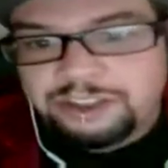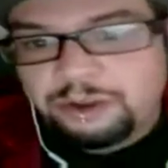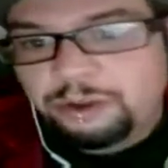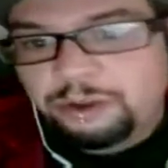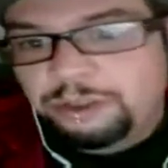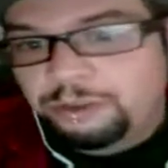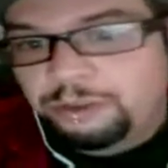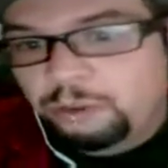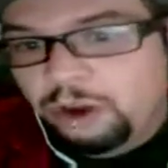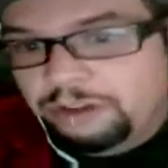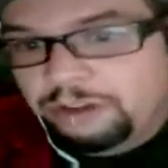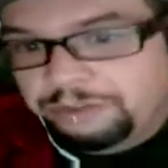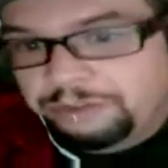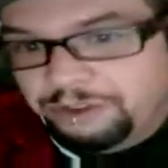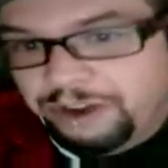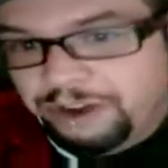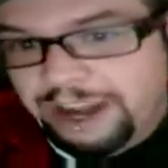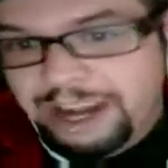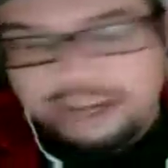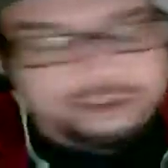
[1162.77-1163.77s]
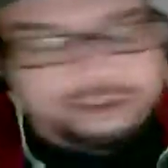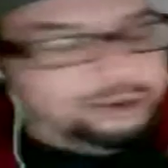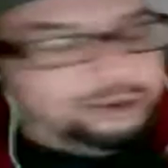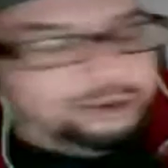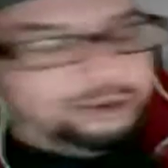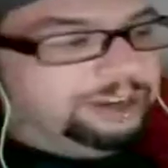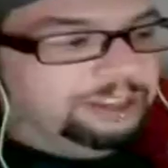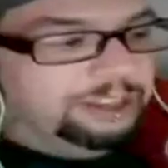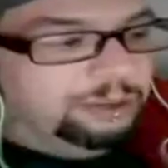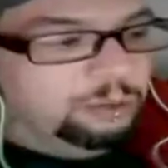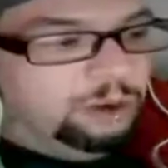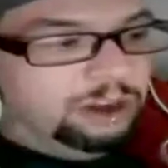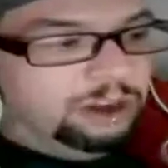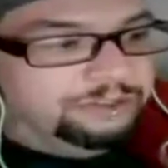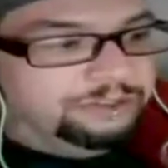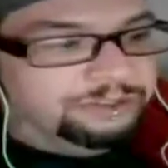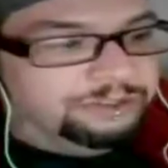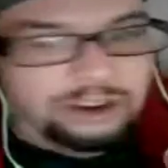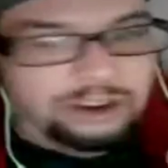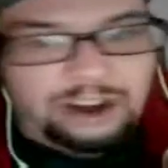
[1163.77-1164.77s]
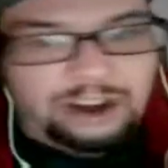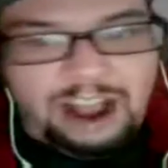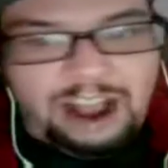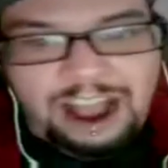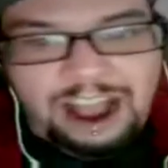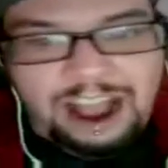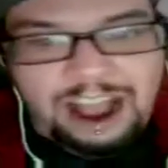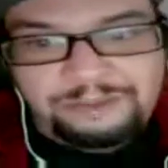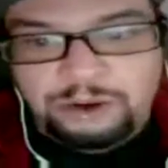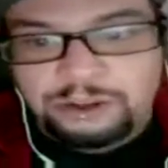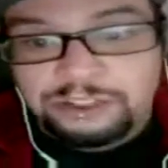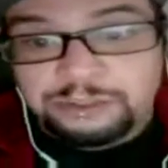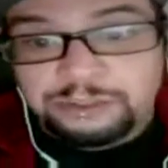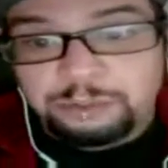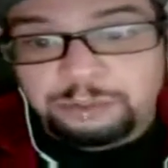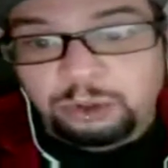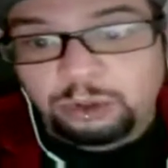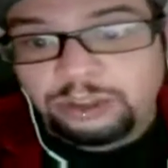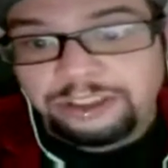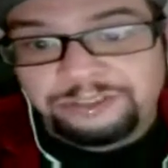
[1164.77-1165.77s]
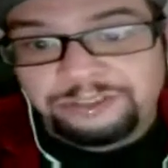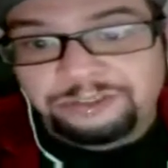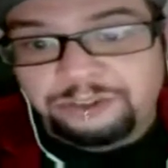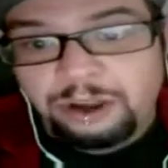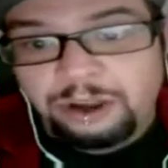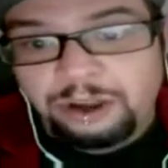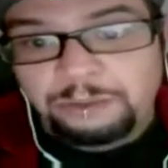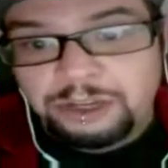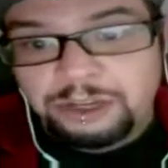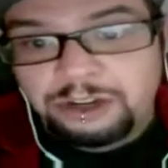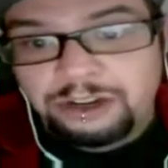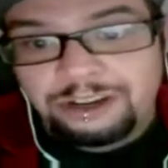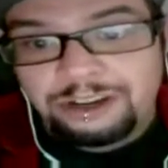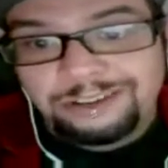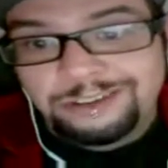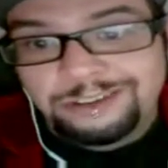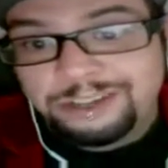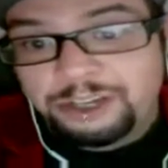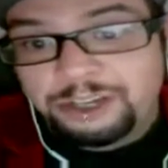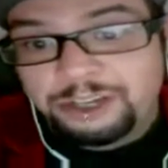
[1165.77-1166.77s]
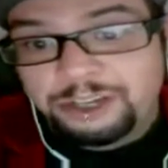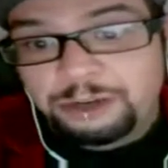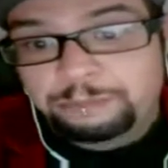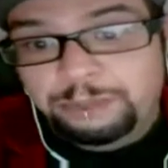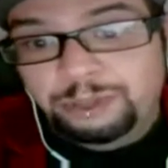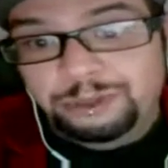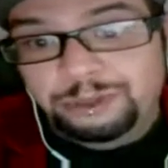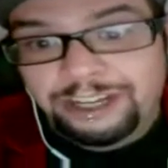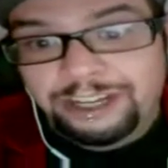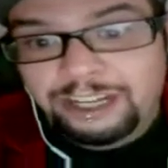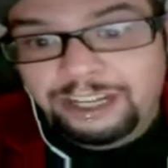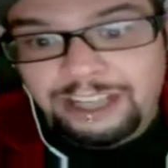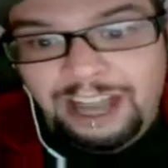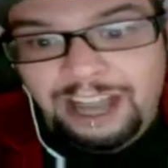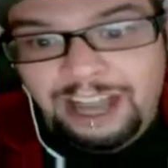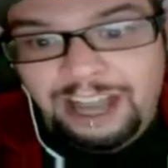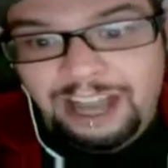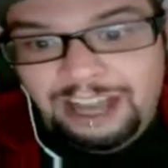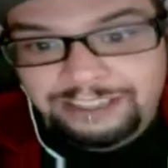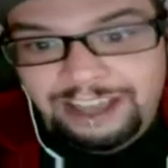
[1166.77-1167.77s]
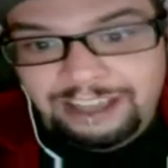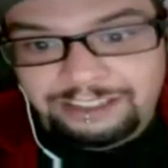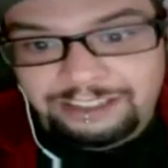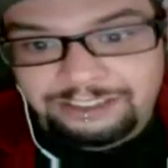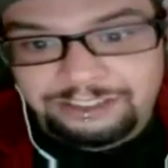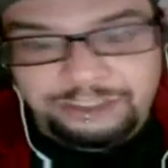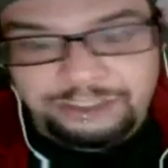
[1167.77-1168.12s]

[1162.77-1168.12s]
So the one for Android and the one for iPhone, it's pulling from your built-in contacts.